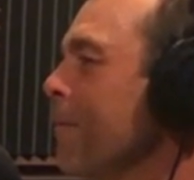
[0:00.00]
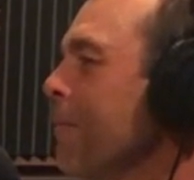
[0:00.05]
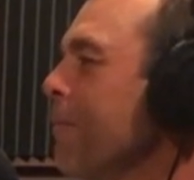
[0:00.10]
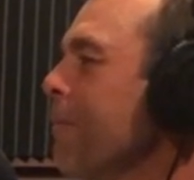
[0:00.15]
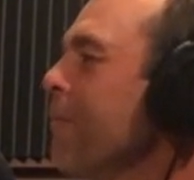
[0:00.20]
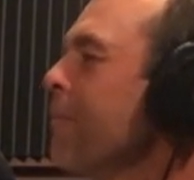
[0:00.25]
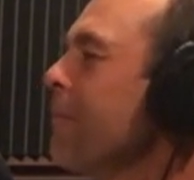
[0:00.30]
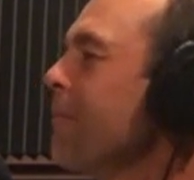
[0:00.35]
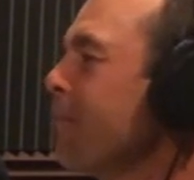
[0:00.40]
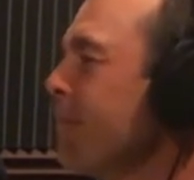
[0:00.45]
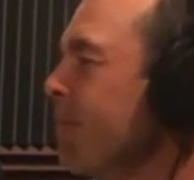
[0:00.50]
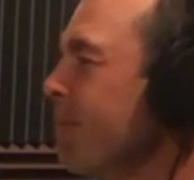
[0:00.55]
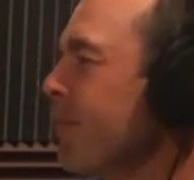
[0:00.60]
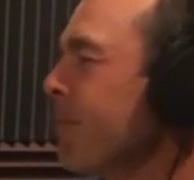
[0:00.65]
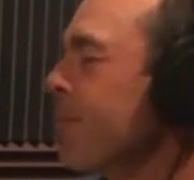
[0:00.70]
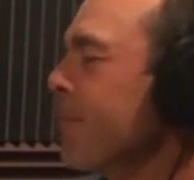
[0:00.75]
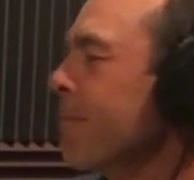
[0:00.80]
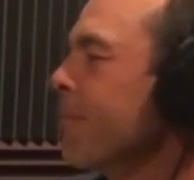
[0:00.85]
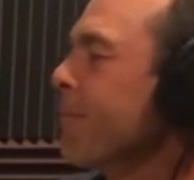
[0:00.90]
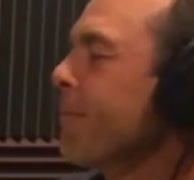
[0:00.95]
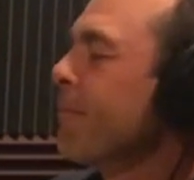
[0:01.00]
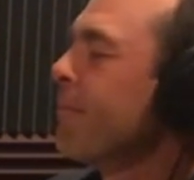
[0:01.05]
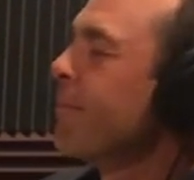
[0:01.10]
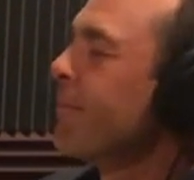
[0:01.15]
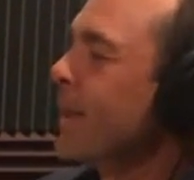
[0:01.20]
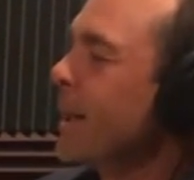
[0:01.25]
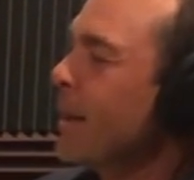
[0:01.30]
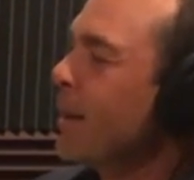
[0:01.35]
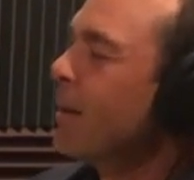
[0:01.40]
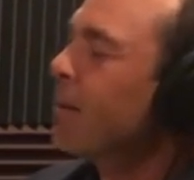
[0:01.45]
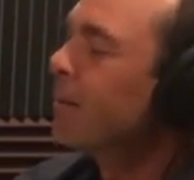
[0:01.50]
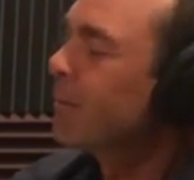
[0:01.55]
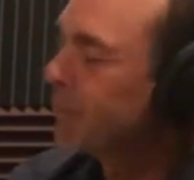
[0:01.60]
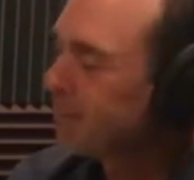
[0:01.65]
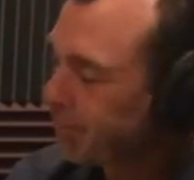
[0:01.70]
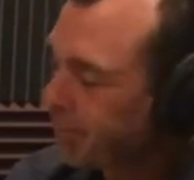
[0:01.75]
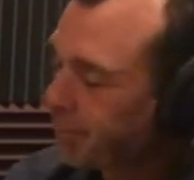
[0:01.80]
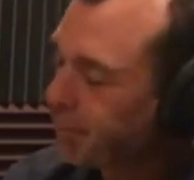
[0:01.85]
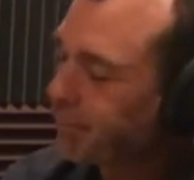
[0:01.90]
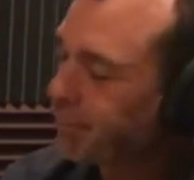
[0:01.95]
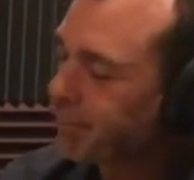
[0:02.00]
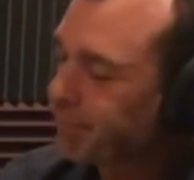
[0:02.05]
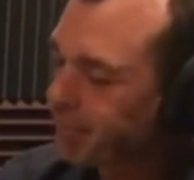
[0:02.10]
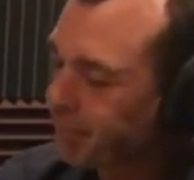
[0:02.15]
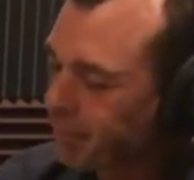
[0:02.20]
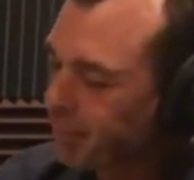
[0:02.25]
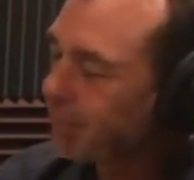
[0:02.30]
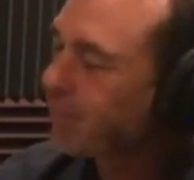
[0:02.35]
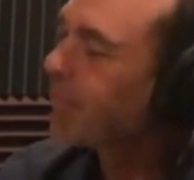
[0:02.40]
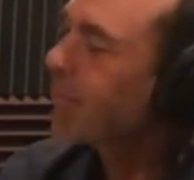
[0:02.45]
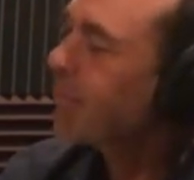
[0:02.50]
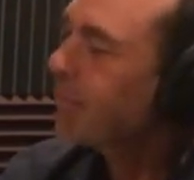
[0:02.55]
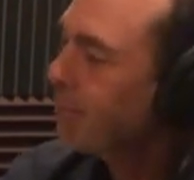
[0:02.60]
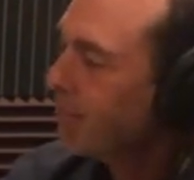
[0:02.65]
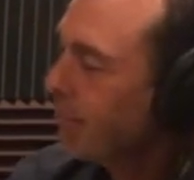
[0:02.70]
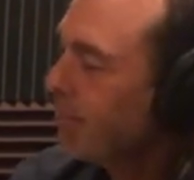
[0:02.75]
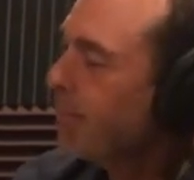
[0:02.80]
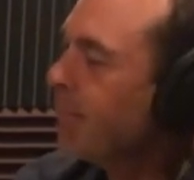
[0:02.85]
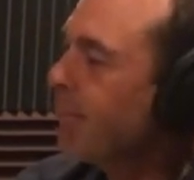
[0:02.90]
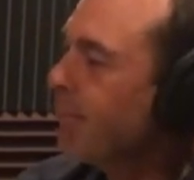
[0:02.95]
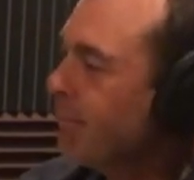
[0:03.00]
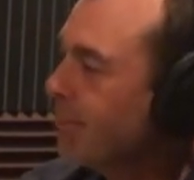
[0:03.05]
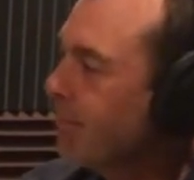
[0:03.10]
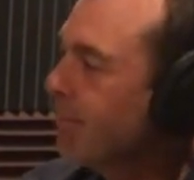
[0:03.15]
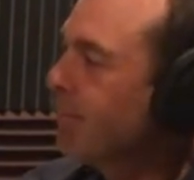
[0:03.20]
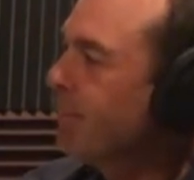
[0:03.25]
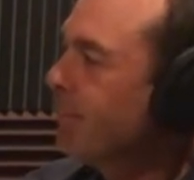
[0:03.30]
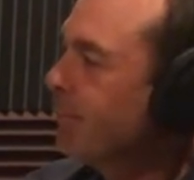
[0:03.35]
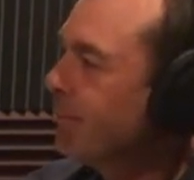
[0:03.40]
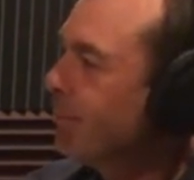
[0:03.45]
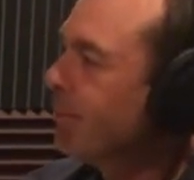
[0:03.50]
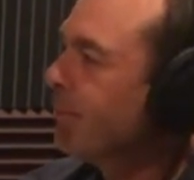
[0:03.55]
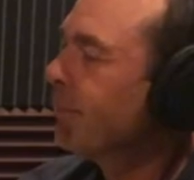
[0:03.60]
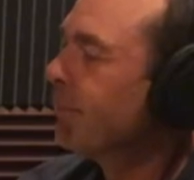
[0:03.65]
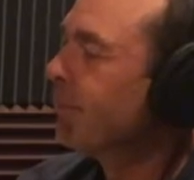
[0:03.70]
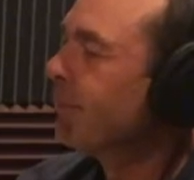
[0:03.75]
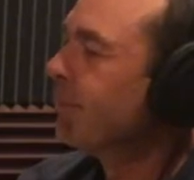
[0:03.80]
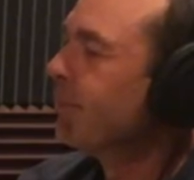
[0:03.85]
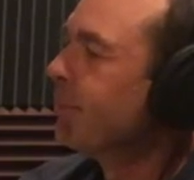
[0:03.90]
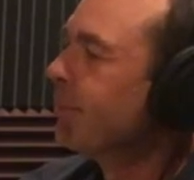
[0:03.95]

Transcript: No words are spoken by the person on screen.